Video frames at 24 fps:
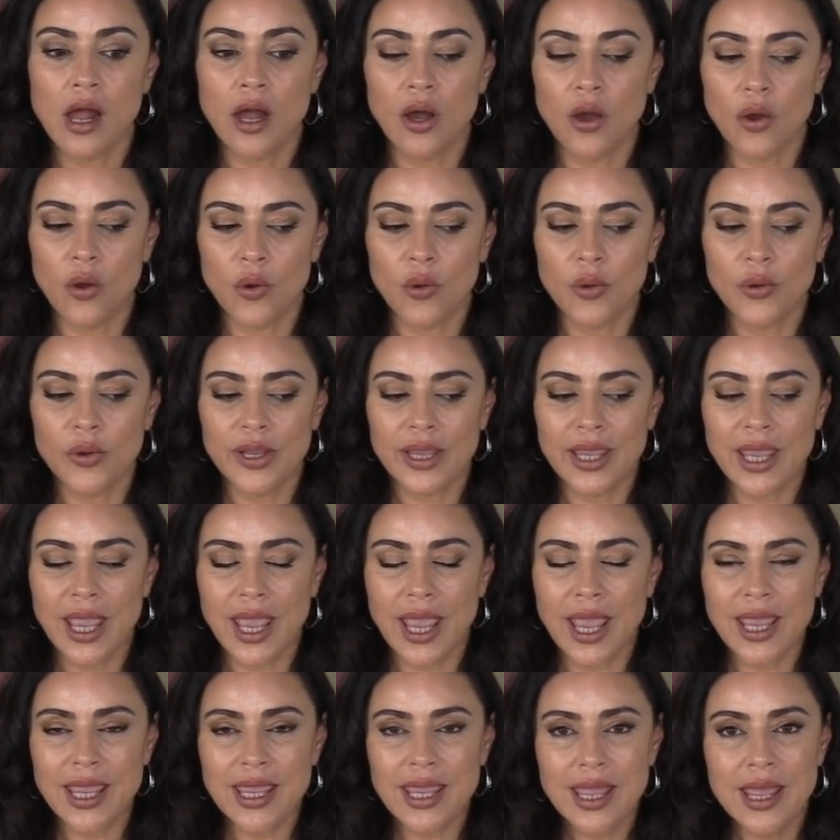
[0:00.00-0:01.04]

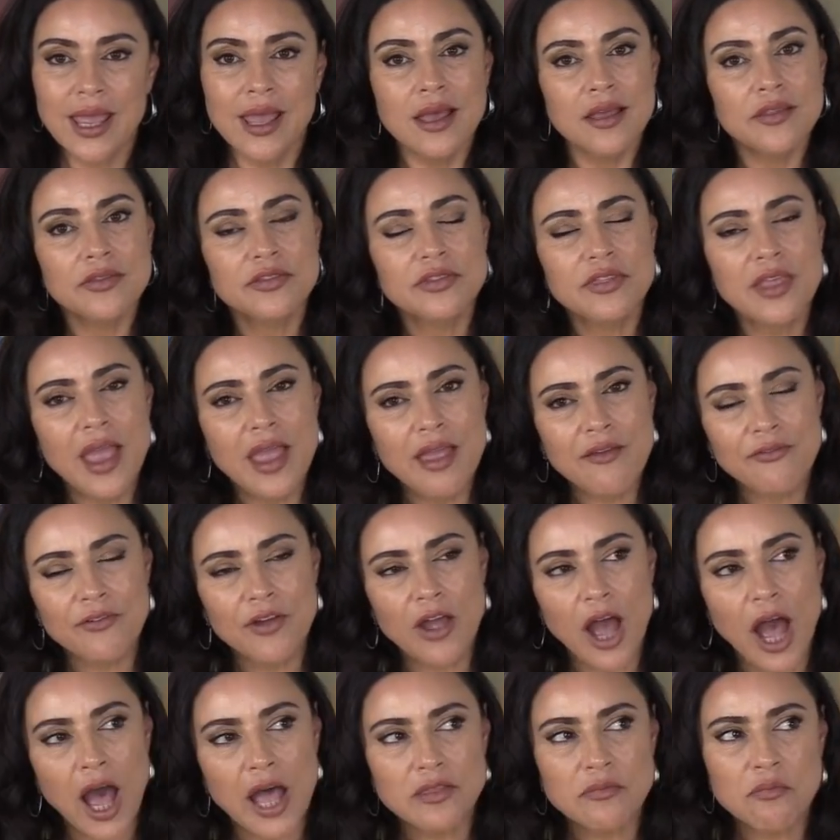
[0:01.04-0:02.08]
Okay, they've
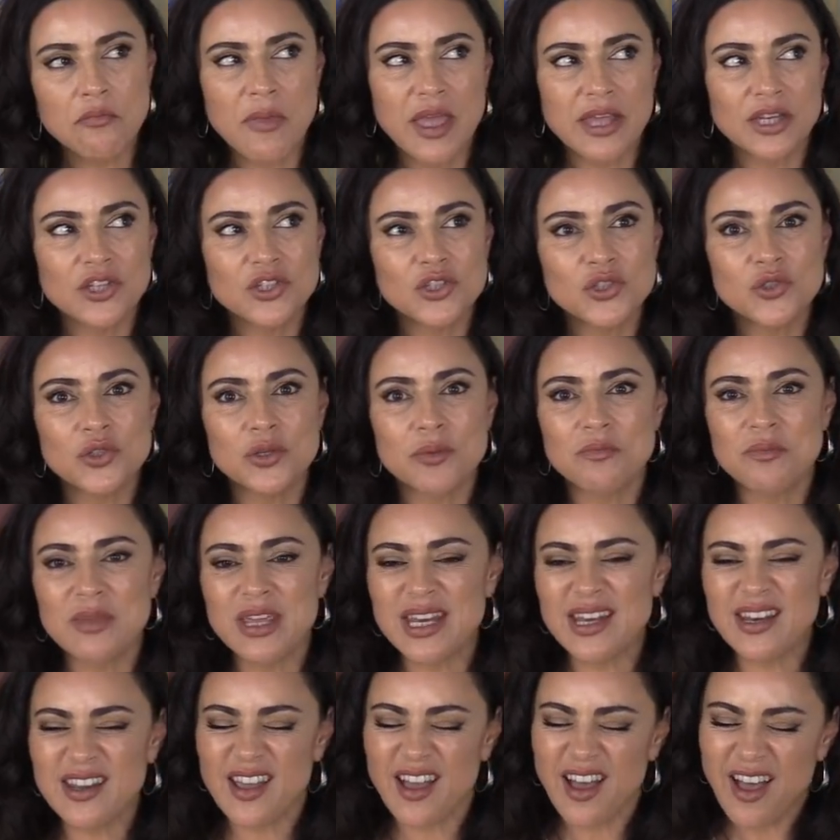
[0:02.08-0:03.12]
got mainstream
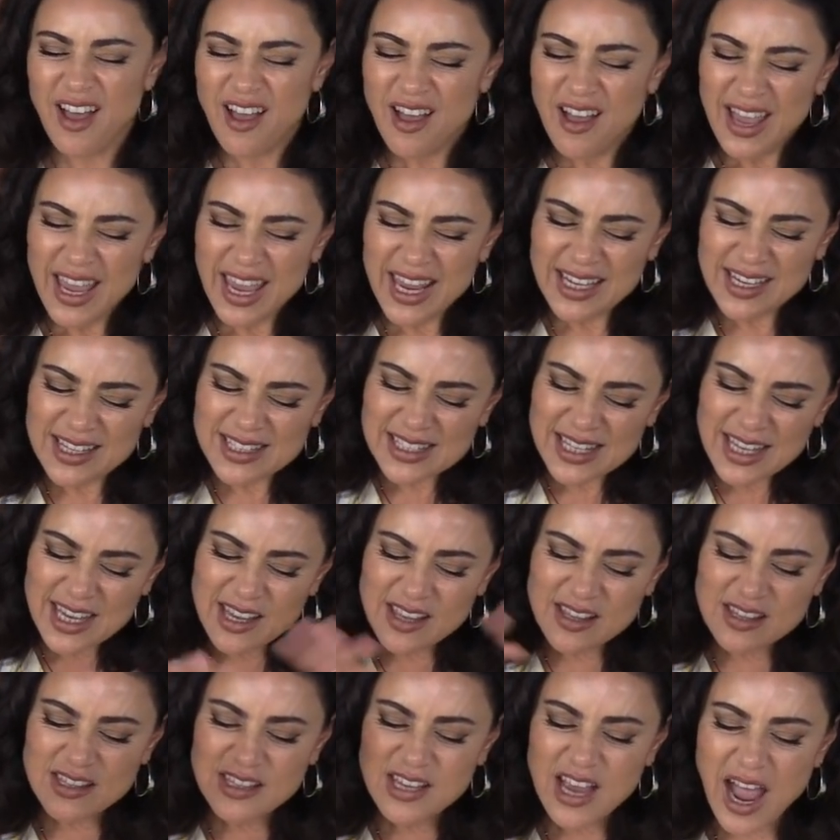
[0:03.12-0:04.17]
media in its
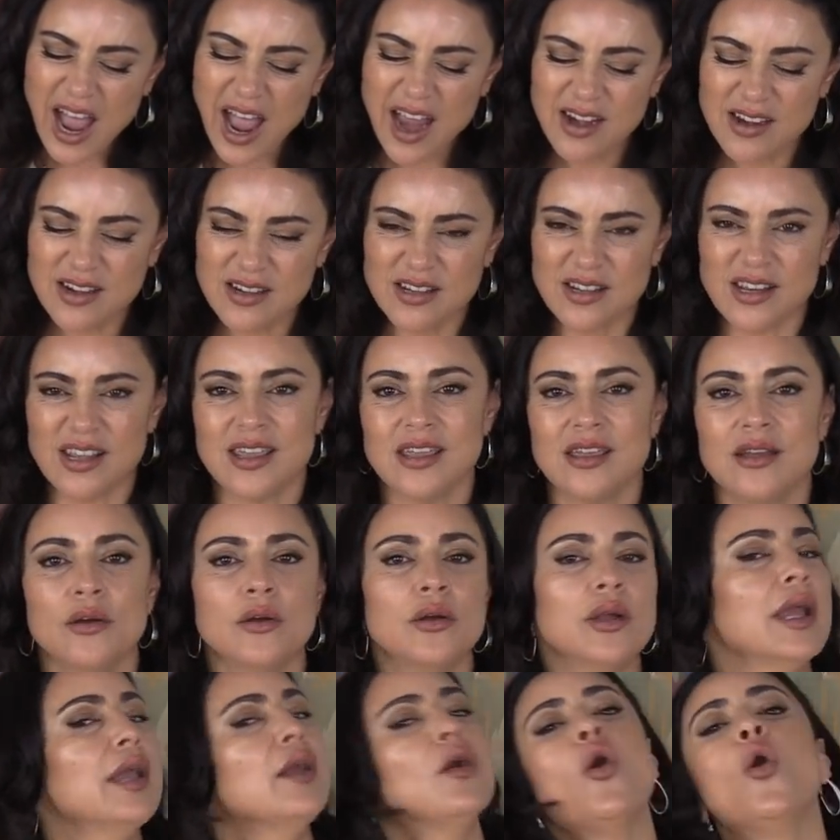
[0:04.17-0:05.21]
entirety,
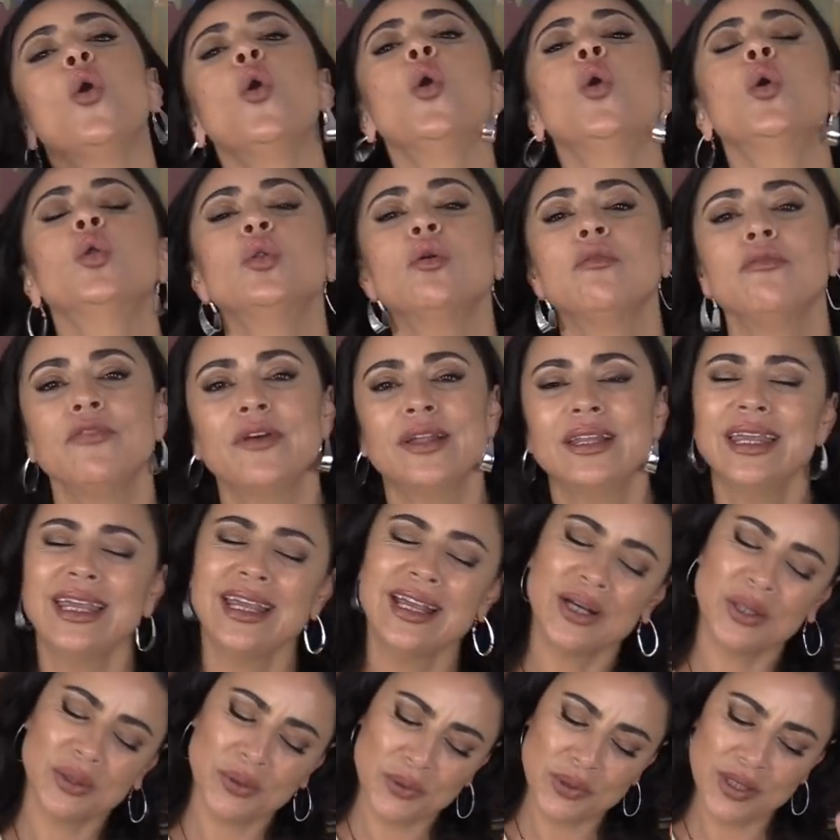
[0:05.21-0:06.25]
okay, all of it,
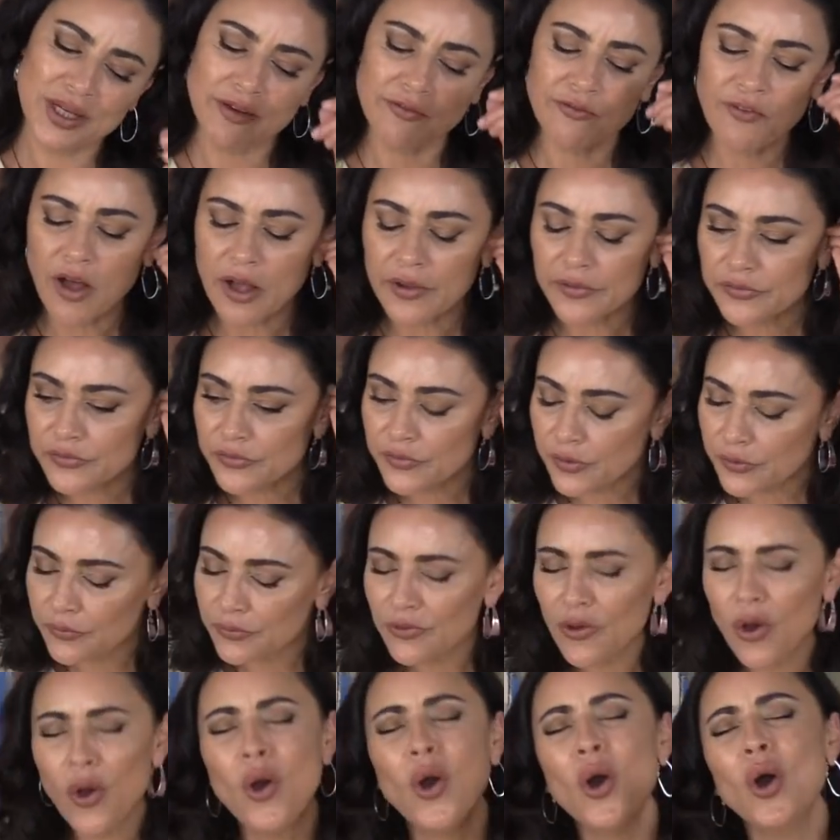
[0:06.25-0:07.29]
including Fox
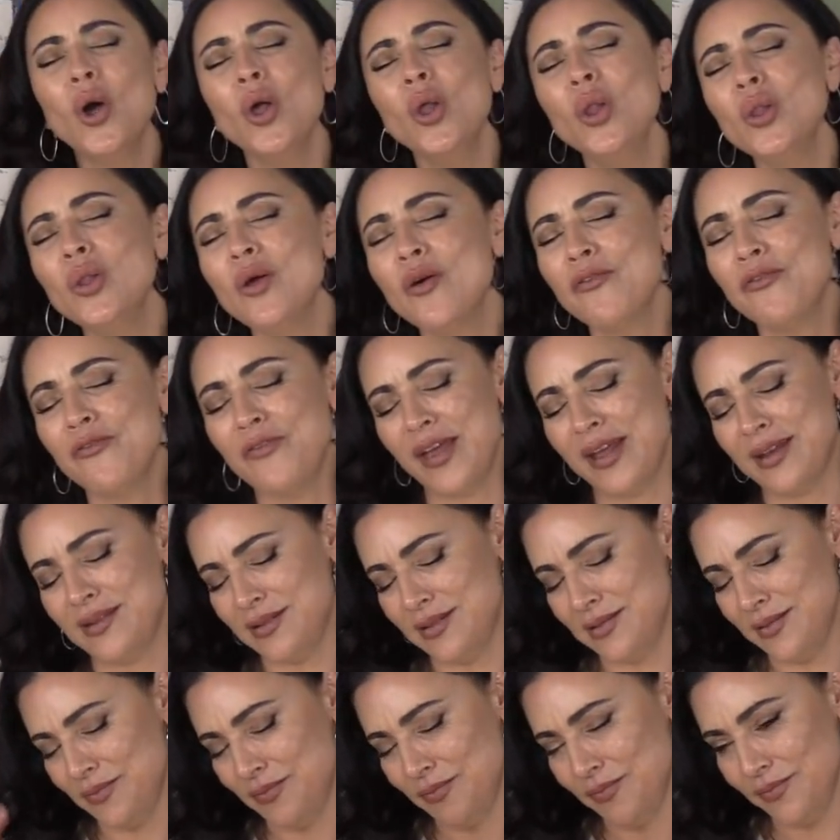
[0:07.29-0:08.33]
News, all of it,